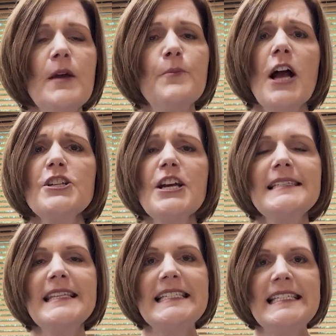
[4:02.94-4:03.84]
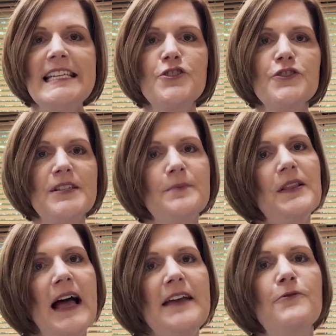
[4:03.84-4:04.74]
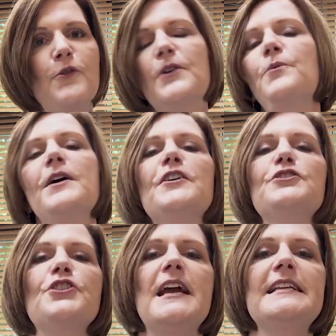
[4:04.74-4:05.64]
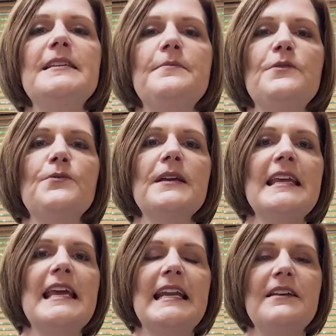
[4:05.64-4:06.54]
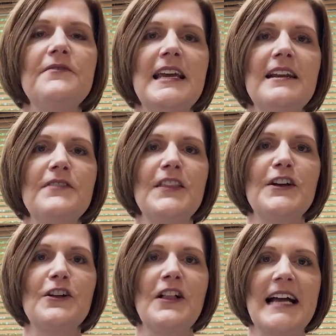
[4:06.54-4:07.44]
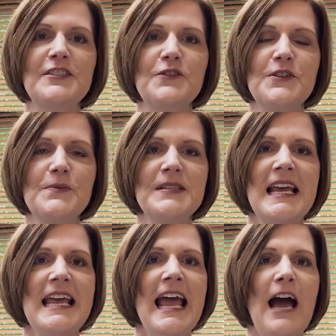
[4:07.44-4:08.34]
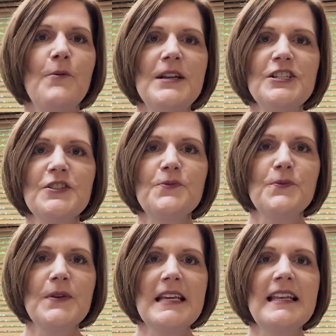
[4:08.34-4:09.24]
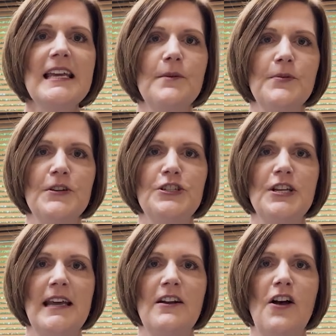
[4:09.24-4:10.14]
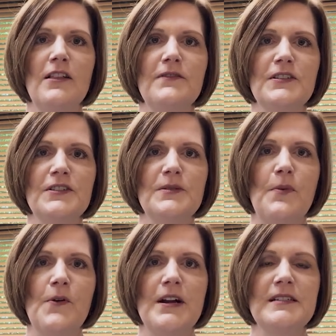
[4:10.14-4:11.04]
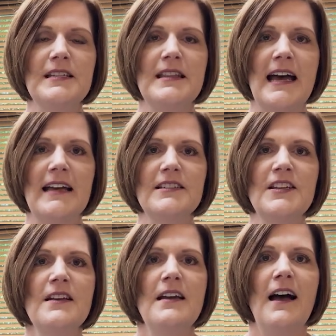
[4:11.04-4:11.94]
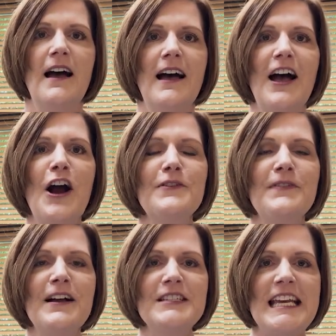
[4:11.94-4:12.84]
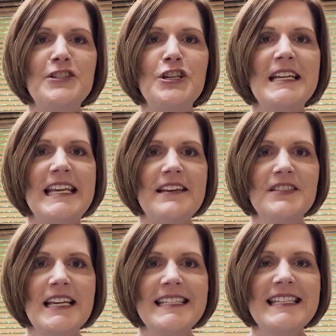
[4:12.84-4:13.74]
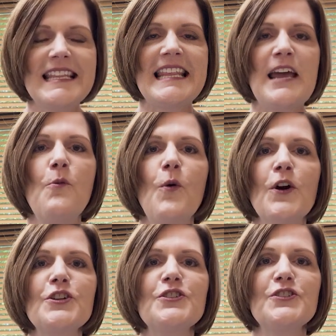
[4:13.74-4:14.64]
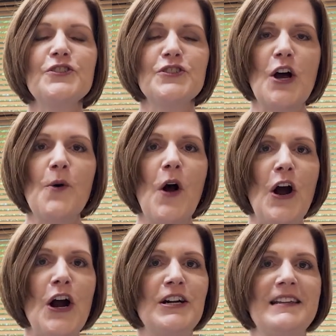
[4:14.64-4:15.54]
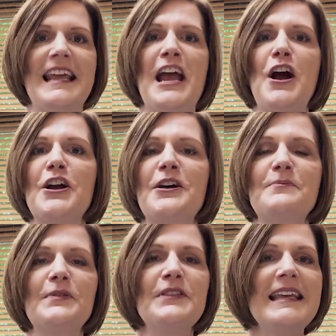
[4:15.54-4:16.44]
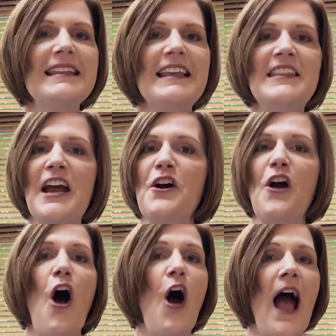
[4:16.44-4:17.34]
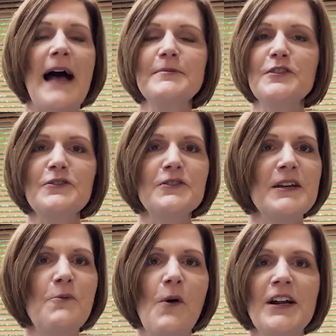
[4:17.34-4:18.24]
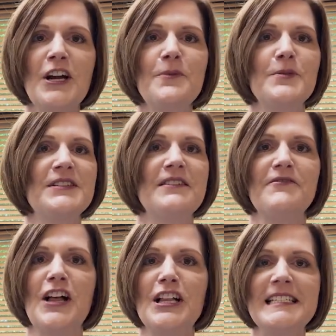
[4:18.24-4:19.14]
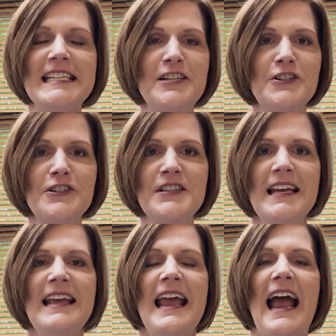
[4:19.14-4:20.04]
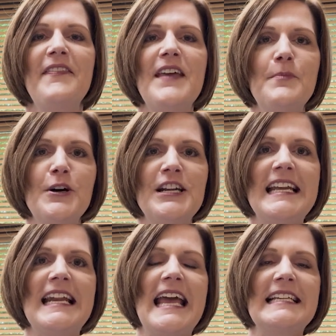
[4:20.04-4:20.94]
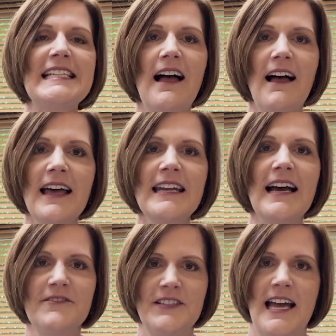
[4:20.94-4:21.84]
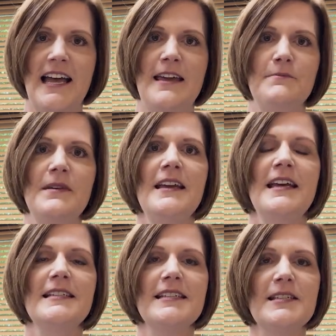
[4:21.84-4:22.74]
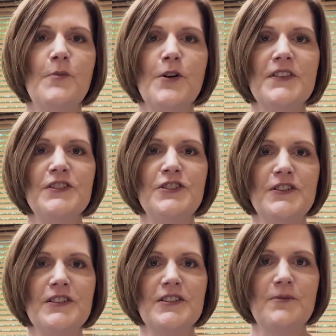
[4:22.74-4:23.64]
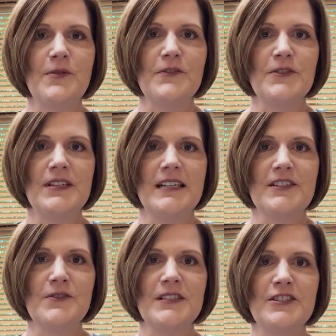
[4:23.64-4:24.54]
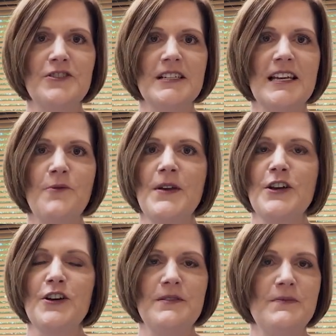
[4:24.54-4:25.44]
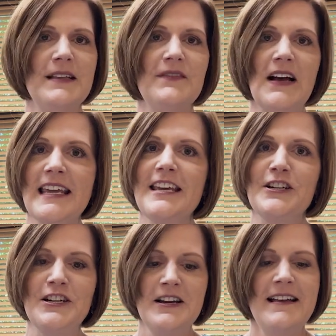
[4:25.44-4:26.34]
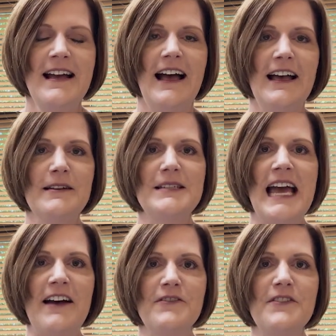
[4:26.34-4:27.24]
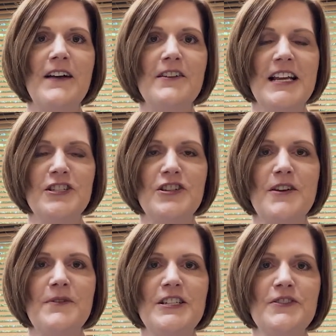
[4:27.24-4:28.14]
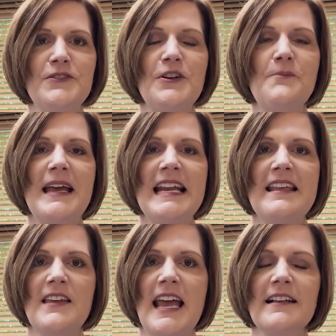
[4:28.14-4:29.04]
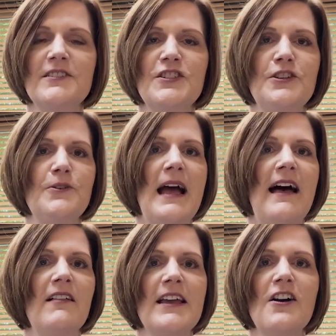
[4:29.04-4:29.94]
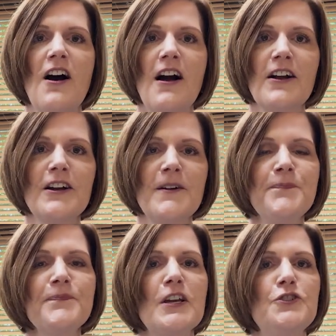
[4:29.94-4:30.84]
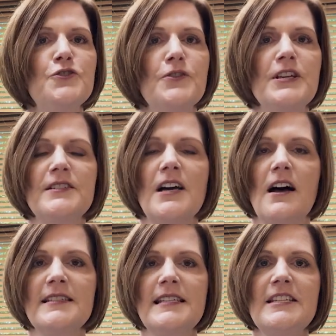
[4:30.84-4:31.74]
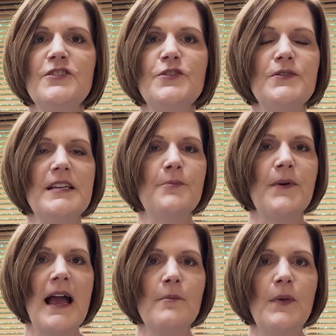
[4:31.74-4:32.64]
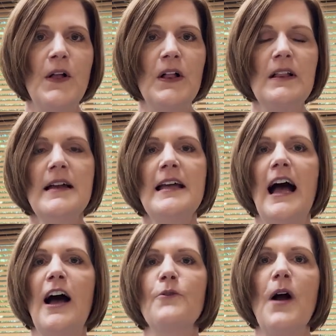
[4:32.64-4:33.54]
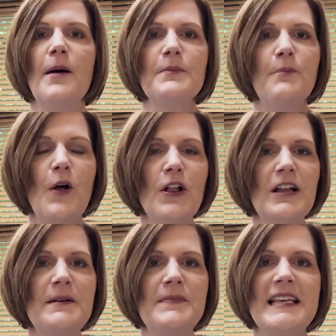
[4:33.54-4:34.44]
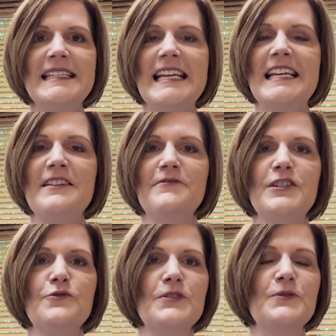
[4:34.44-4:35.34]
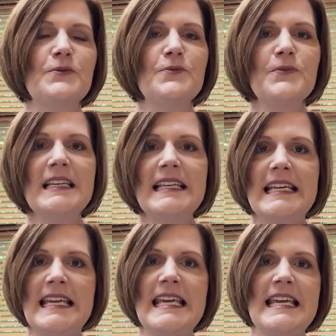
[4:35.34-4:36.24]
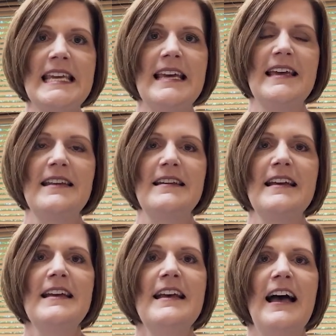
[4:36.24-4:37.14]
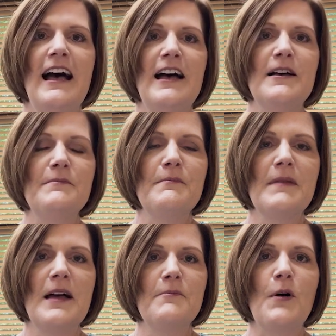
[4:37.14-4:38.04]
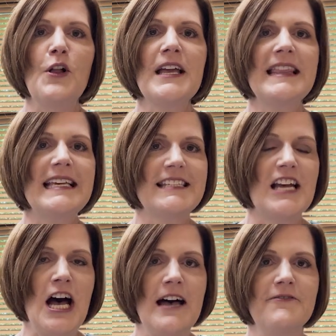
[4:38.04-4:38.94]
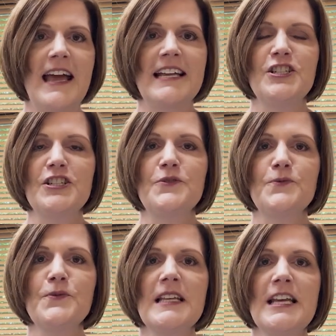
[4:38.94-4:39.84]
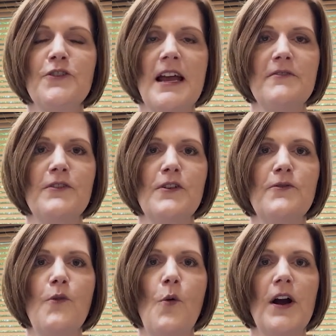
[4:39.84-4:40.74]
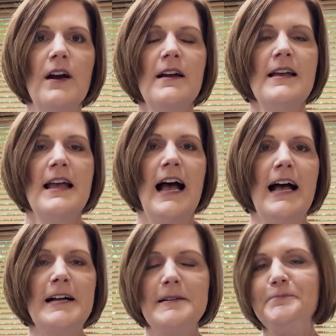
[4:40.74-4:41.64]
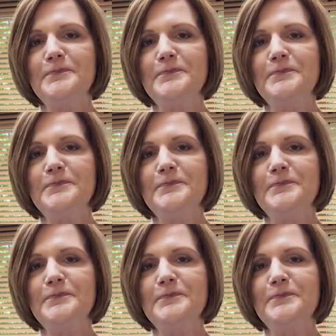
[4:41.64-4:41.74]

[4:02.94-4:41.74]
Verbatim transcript: projects that teachers apply for where they're trying to be really innovative in their classrooms. And we just really appreciate all of the support that uh, our foundation gives us, they work so hard. They are complete, they are absolutely 100% volunteers, and they put in a ton of time to support the students of Provo City School District, and we couldn't be luckier um, to have the foundation that we do. So many thanks to Ali Conger, Julia Doxey, Susie Bramble, uh, Robin Pullum. These individuals were really key in um, pulling this off and just really grateful for uh,